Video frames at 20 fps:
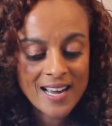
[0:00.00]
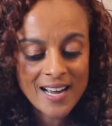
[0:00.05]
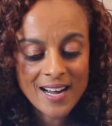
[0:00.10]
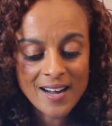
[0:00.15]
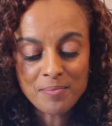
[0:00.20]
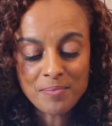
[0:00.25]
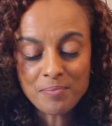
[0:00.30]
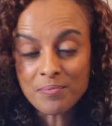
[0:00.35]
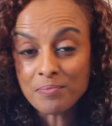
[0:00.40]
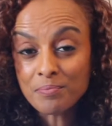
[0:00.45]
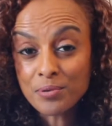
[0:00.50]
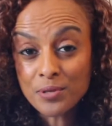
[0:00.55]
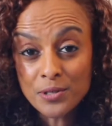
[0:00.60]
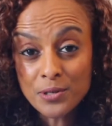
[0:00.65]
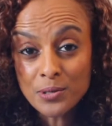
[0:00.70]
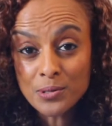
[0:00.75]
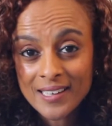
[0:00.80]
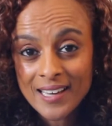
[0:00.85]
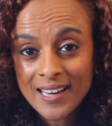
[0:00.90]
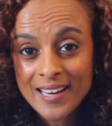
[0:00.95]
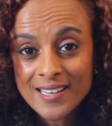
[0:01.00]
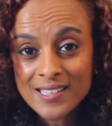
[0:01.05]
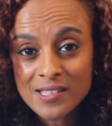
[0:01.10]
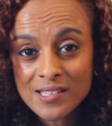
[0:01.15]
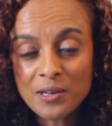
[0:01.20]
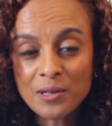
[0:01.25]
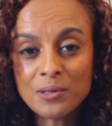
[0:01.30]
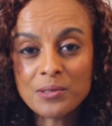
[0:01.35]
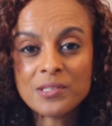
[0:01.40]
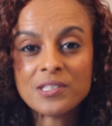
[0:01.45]
a podcast
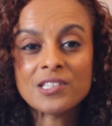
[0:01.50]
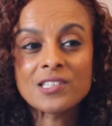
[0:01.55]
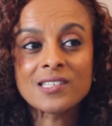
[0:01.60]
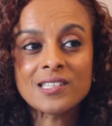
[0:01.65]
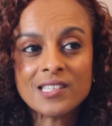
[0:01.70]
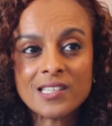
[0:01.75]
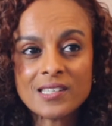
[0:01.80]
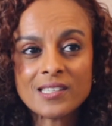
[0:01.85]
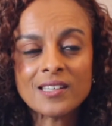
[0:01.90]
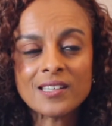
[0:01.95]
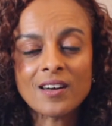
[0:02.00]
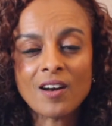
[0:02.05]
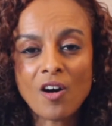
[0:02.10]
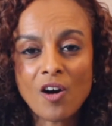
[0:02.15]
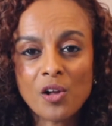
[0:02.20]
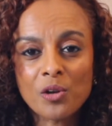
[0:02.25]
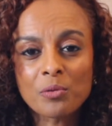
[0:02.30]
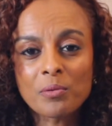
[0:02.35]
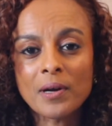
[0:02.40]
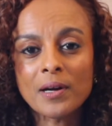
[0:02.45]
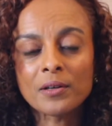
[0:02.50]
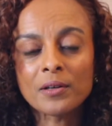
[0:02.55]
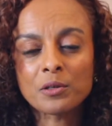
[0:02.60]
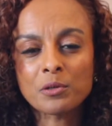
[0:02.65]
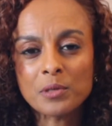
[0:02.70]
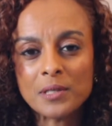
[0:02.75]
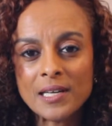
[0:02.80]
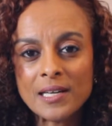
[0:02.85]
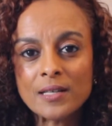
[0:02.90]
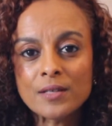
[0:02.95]
host. She's just an all-around
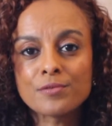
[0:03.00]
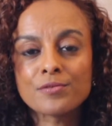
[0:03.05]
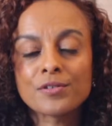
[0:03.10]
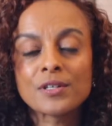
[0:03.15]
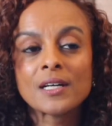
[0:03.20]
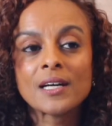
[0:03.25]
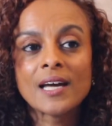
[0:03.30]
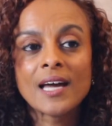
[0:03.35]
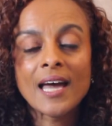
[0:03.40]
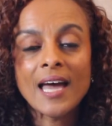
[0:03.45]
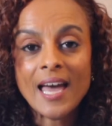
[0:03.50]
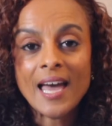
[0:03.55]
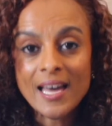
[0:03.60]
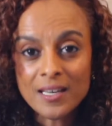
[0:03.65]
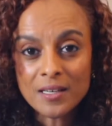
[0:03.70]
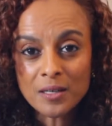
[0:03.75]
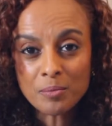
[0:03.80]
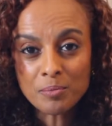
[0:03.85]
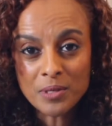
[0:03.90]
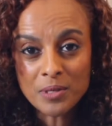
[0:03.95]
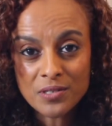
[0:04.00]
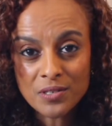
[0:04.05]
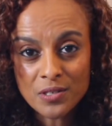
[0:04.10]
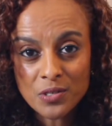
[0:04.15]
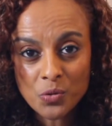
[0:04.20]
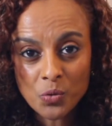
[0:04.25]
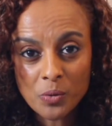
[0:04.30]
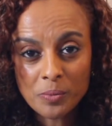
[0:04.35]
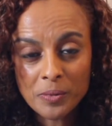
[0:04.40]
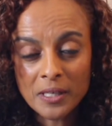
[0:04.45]
creative and a
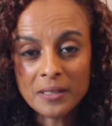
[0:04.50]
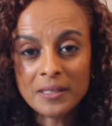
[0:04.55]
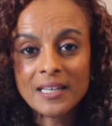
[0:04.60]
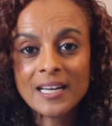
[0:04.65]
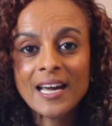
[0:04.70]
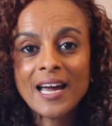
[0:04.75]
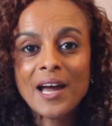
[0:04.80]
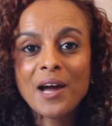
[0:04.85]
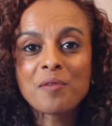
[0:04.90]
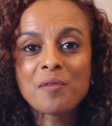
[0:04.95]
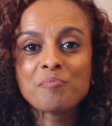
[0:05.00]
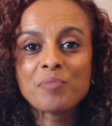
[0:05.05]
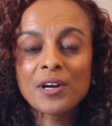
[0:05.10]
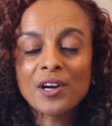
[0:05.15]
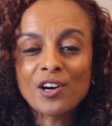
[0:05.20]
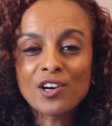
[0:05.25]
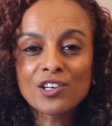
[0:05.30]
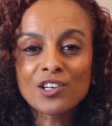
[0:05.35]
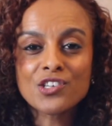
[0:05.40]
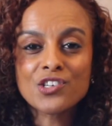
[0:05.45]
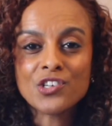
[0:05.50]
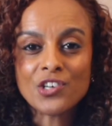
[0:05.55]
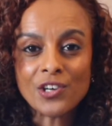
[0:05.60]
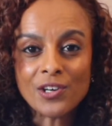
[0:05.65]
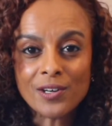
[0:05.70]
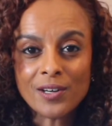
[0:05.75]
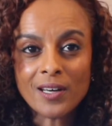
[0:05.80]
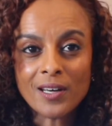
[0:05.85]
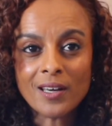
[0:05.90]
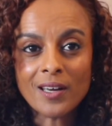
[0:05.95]
businesswoman. But her
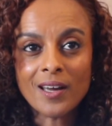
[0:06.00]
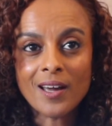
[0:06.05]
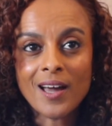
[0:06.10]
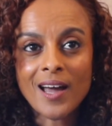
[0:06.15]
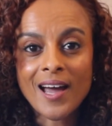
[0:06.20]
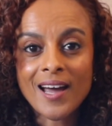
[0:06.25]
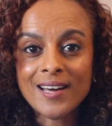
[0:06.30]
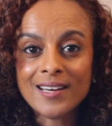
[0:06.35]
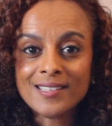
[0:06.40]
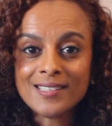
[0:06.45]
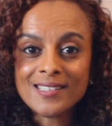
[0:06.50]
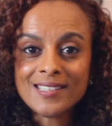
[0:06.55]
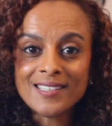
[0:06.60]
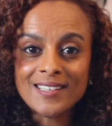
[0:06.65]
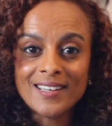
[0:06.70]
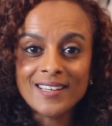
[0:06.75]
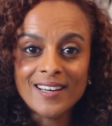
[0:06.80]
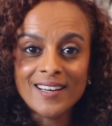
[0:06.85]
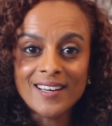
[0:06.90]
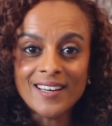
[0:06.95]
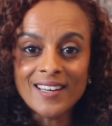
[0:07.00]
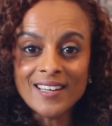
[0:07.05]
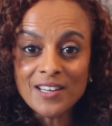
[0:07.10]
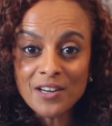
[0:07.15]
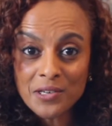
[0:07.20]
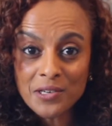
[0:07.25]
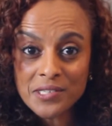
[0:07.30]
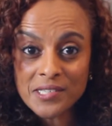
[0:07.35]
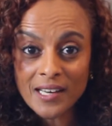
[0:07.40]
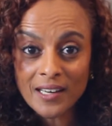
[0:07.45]
journey as in
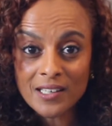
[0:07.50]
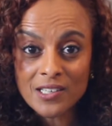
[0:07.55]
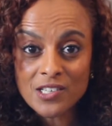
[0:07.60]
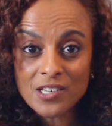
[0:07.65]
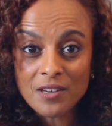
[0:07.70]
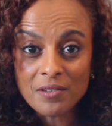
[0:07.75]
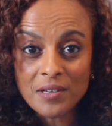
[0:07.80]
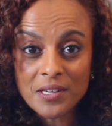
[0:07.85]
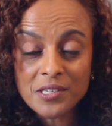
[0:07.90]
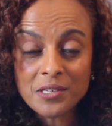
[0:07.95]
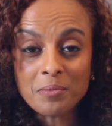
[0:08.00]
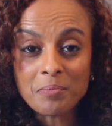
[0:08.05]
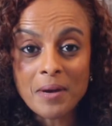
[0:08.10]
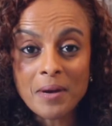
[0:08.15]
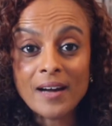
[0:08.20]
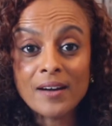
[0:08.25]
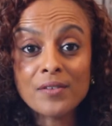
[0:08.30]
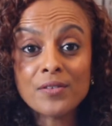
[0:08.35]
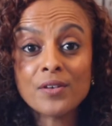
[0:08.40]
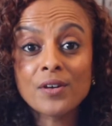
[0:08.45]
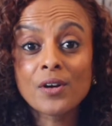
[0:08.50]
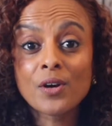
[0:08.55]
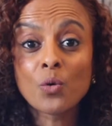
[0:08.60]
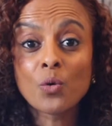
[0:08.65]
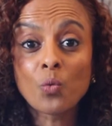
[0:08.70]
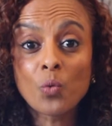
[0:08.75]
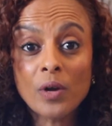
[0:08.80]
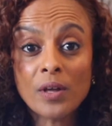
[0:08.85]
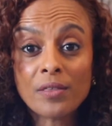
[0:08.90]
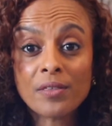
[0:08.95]
her second generation path
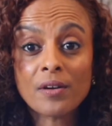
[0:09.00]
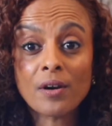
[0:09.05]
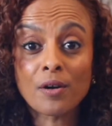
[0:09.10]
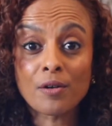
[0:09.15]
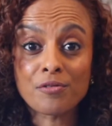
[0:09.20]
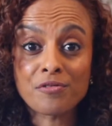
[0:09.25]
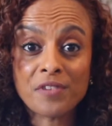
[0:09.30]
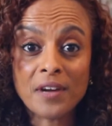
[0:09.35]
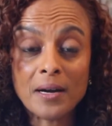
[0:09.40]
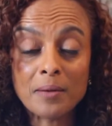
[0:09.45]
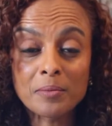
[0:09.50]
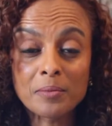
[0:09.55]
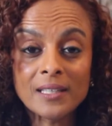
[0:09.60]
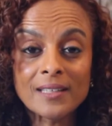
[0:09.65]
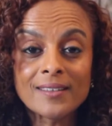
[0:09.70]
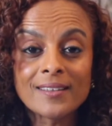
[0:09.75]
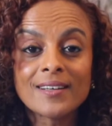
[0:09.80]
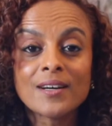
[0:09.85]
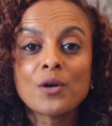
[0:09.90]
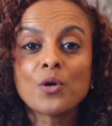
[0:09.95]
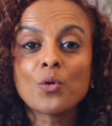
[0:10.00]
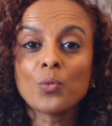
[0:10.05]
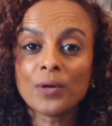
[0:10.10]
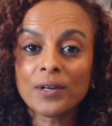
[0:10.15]
with her family, we're